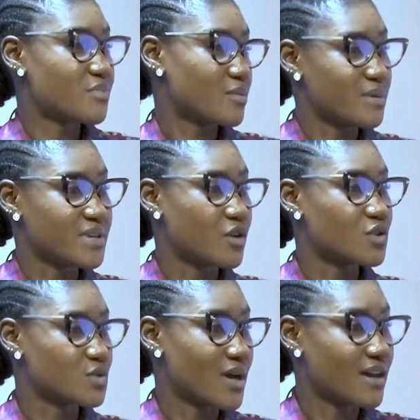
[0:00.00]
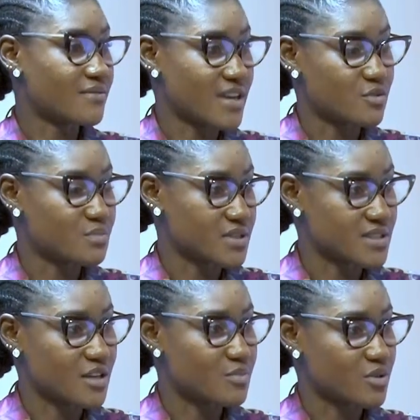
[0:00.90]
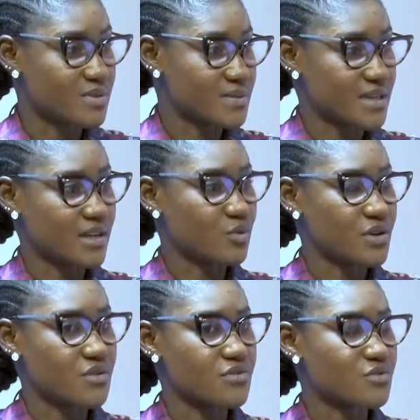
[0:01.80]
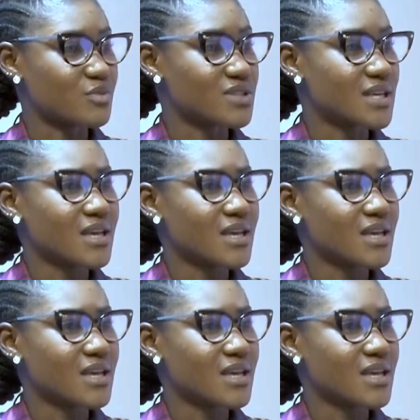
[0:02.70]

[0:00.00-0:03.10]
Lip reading: probably also have their own personal problems that they're going through. But